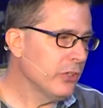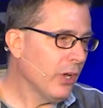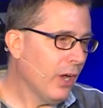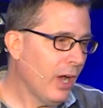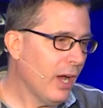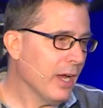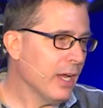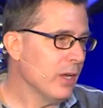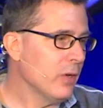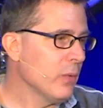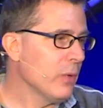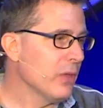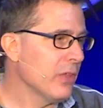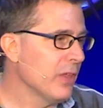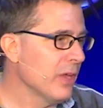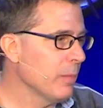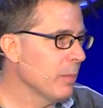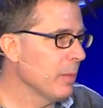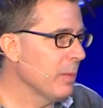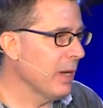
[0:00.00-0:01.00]
they're preparing their
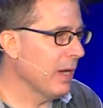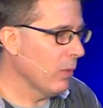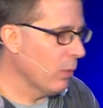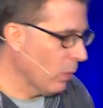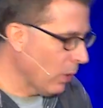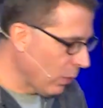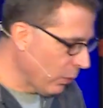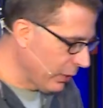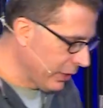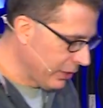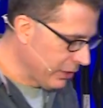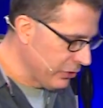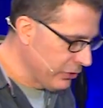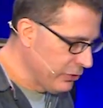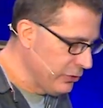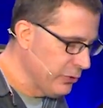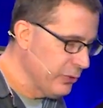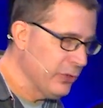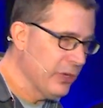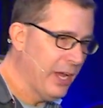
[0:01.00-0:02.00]
messages, they write an
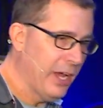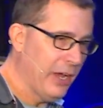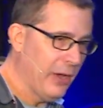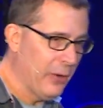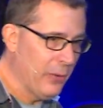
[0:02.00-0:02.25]
outline.